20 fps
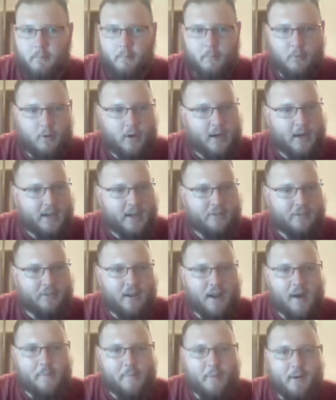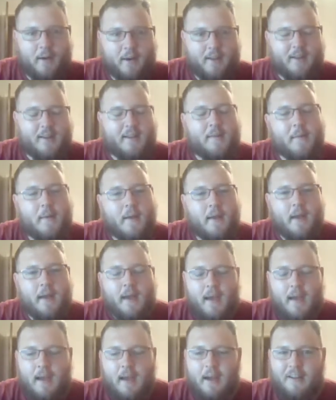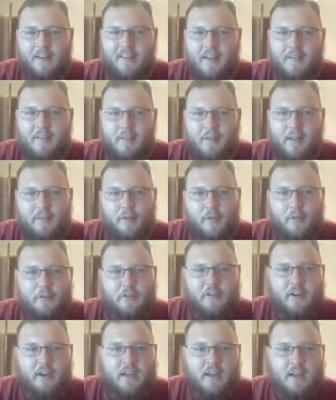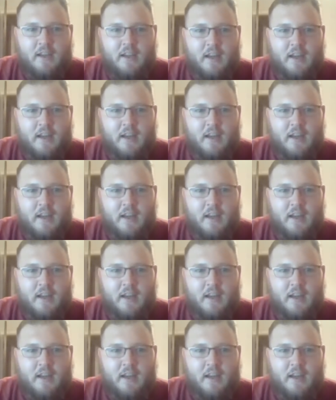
wrecking shop on it. I only have it level 3.